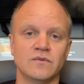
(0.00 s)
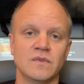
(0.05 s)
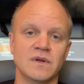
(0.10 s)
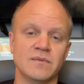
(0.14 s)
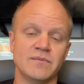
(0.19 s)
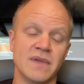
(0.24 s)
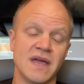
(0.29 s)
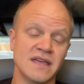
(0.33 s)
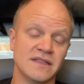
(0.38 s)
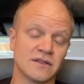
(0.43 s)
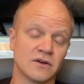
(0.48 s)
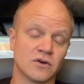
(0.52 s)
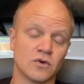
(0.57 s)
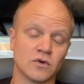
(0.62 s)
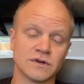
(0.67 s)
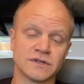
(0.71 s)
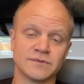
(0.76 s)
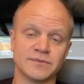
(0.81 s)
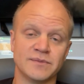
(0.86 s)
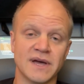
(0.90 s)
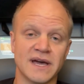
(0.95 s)
make the
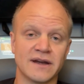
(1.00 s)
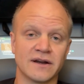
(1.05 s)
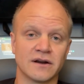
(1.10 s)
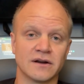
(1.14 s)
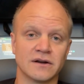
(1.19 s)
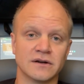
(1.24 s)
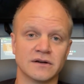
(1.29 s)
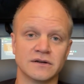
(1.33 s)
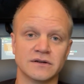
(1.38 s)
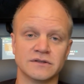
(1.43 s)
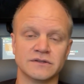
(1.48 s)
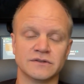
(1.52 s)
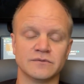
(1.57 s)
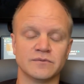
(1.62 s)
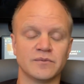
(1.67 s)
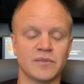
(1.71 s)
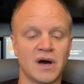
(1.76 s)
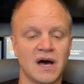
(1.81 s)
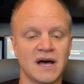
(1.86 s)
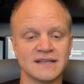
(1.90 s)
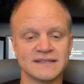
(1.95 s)
course better,
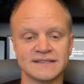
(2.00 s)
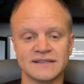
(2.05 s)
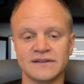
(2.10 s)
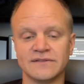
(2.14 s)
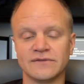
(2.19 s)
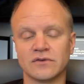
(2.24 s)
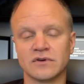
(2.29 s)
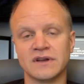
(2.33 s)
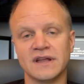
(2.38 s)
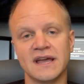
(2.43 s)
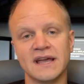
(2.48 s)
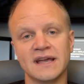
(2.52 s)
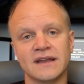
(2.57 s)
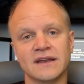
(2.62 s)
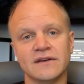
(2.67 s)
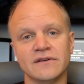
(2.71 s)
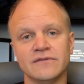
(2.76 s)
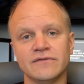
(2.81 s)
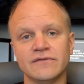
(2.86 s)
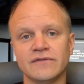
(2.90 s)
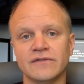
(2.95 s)
positive or
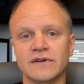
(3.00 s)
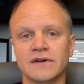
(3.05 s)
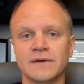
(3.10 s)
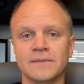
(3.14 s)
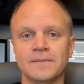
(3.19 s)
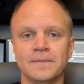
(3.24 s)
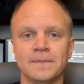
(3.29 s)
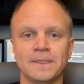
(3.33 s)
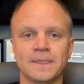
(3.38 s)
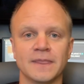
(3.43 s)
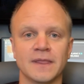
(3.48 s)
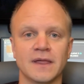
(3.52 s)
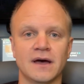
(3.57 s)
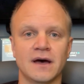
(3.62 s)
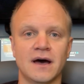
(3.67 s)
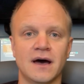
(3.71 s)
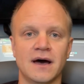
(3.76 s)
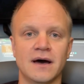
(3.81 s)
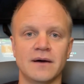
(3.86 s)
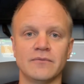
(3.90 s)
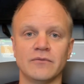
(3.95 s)
negative.
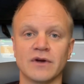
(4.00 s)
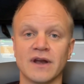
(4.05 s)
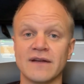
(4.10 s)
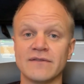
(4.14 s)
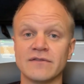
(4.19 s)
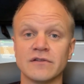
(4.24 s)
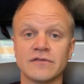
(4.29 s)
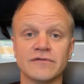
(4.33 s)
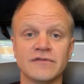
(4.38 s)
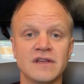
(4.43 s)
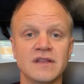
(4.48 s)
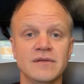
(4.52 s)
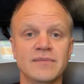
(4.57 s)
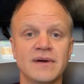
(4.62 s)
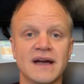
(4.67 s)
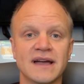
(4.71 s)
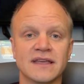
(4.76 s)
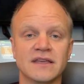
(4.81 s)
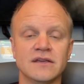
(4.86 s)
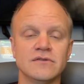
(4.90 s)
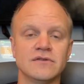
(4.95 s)
Um, whatever
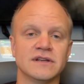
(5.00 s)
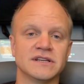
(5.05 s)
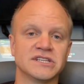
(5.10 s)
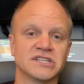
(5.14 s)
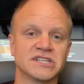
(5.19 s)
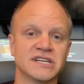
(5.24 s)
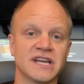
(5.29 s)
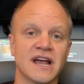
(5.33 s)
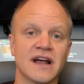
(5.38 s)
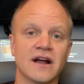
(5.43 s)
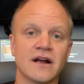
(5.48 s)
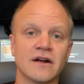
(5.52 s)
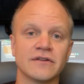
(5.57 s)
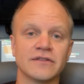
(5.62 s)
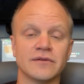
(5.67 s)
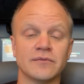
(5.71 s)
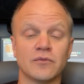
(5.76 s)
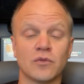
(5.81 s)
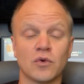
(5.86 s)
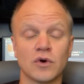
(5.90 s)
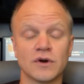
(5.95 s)
feedback you can share, the
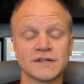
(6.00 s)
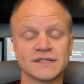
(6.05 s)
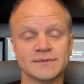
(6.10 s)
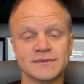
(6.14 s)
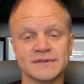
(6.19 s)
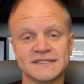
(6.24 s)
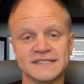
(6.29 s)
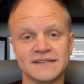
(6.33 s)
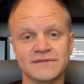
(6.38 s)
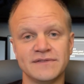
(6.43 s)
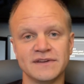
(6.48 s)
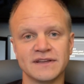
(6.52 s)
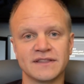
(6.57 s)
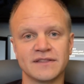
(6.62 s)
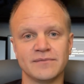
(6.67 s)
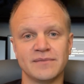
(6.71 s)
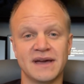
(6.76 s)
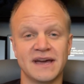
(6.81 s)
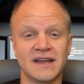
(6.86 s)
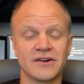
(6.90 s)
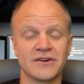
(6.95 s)
more specific the
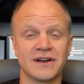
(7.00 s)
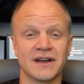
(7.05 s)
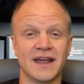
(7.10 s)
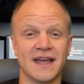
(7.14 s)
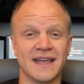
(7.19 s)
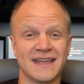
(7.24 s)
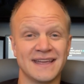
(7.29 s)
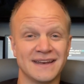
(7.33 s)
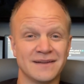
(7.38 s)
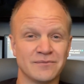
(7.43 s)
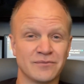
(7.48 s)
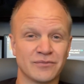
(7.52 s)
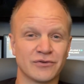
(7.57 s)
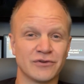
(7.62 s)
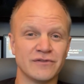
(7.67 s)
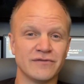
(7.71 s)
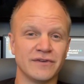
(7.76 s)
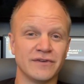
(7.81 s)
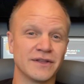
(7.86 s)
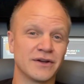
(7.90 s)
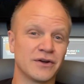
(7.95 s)
better, and I can
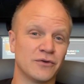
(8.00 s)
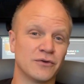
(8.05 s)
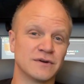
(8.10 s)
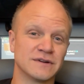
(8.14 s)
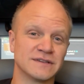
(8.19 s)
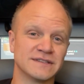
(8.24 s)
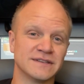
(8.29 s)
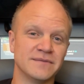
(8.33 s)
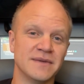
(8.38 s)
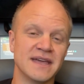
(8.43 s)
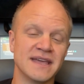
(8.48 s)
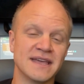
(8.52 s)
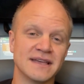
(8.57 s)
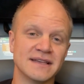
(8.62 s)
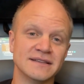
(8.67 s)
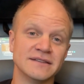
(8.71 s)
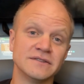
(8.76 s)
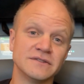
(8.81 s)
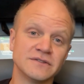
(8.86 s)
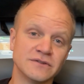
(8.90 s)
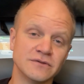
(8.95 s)
improve course to make it
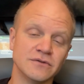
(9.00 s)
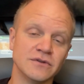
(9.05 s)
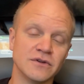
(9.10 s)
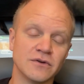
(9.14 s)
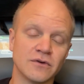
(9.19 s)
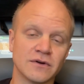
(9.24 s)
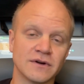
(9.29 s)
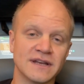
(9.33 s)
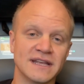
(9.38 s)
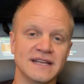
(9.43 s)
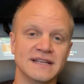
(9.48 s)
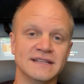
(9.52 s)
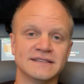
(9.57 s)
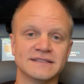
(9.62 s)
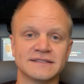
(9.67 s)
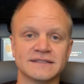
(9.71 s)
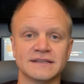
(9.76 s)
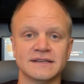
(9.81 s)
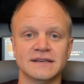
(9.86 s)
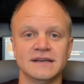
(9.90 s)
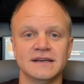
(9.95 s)
suit your
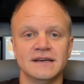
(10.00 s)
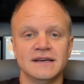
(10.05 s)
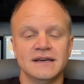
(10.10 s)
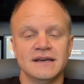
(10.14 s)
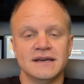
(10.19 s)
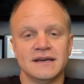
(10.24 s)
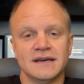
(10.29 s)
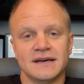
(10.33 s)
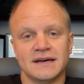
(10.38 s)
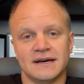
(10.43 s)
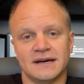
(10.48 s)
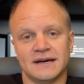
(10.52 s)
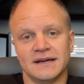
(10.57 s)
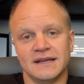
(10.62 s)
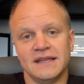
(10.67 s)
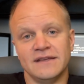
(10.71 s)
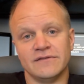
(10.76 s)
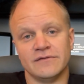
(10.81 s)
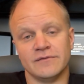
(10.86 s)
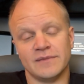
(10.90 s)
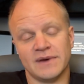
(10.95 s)
needs uh,
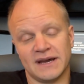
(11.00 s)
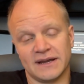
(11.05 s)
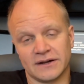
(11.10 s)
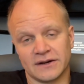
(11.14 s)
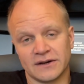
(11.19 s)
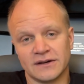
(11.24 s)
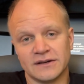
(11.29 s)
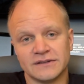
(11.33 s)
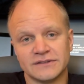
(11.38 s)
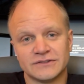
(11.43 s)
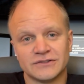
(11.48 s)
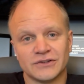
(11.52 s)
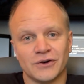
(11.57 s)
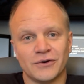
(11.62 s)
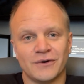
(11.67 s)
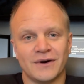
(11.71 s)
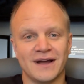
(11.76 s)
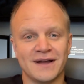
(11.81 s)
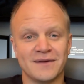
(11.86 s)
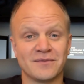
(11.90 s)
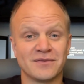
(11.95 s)
even better. So
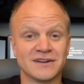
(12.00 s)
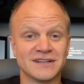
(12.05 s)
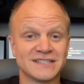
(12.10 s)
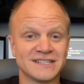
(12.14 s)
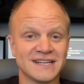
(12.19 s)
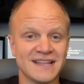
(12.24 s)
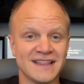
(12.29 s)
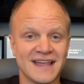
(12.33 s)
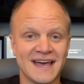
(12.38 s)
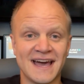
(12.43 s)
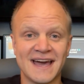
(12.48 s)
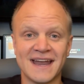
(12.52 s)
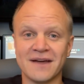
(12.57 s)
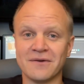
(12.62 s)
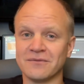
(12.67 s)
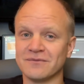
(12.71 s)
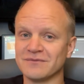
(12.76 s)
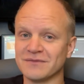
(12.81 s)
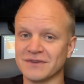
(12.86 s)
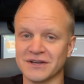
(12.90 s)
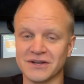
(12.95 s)
I appreciate that. Uh,
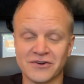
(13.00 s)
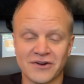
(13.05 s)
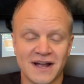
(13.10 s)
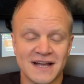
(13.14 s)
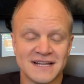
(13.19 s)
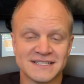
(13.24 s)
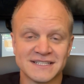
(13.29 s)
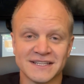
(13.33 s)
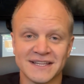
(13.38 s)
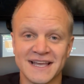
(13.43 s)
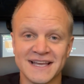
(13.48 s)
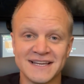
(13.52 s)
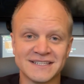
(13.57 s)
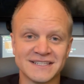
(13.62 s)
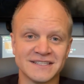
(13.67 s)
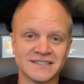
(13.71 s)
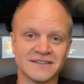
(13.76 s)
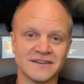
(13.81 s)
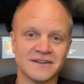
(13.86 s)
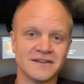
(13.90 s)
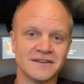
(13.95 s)

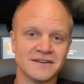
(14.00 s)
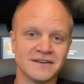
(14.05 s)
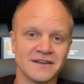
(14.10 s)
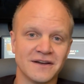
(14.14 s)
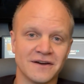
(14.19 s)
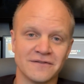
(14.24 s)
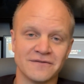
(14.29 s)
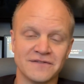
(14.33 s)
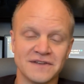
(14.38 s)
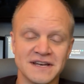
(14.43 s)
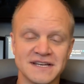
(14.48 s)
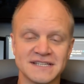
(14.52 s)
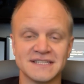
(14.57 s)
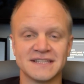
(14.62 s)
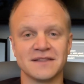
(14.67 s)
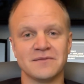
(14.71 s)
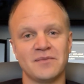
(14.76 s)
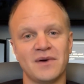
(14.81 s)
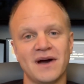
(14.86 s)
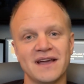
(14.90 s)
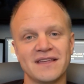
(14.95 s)
congratulations on, on finishing
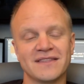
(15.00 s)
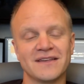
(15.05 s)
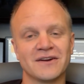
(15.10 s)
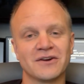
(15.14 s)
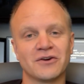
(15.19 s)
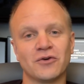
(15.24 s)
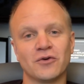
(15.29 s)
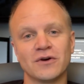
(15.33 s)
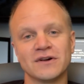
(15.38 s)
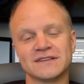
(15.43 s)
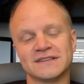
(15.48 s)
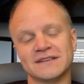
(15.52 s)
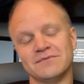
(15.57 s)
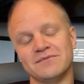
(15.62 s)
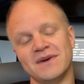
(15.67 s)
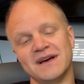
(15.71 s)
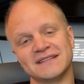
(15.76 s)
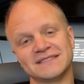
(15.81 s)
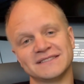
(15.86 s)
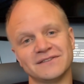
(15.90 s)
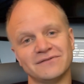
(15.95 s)
the Python course, and
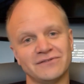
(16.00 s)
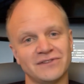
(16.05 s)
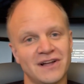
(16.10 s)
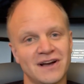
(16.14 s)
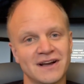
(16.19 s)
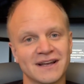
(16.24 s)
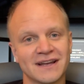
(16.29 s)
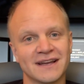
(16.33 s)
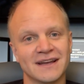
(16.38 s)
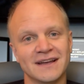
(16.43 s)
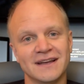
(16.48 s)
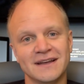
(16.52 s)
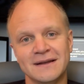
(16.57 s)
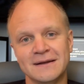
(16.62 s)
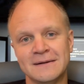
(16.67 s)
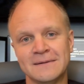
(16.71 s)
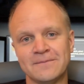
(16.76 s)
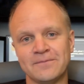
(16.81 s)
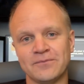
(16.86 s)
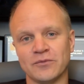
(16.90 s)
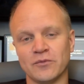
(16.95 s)
best of luck
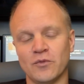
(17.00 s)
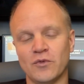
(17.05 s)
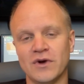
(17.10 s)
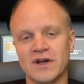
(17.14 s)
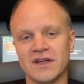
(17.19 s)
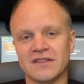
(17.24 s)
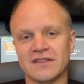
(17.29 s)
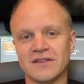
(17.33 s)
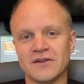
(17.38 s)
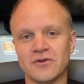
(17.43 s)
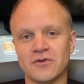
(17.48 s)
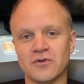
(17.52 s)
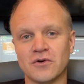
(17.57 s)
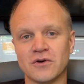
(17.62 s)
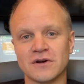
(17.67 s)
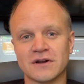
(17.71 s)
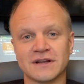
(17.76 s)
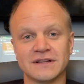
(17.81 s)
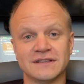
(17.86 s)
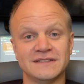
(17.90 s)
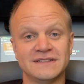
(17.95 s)
with your
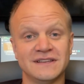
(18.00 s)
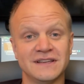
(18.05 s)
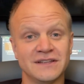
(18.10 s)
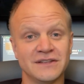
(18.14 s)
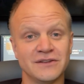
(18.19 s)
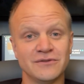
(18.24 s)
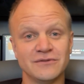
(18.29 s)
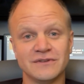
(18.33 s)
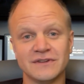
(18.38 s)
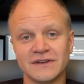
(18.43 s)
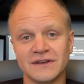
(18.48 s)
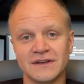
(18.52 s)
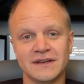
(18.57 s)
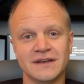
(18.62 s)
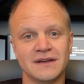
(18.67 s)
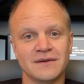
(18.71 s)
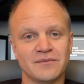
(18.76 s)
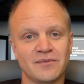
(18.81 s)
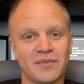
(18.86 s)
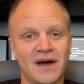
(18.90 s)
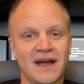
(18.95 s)
continued
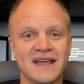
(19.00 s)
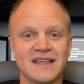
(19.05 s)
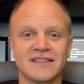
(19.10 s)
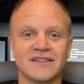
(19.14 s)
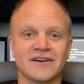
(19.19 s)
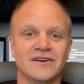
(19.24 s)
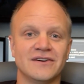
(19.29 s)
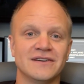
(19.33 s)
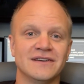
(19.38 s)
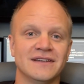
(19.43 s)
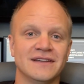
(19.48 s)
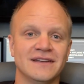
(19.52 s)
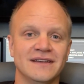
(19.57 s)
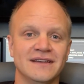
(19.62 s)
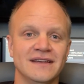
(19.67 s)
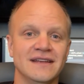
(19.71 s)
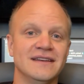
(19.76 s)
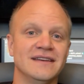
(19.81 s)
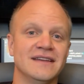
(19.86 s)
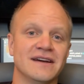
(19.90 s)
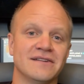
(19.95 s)
Python
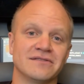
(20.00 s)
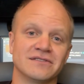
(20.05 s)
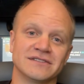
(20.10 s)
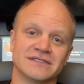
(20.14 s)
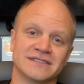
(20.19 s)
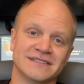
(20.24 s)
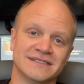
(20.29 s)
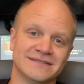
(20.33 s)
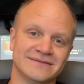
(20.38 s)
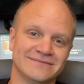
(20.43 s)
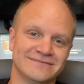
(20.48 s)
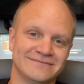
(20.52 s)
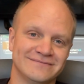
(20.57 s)
endeavors.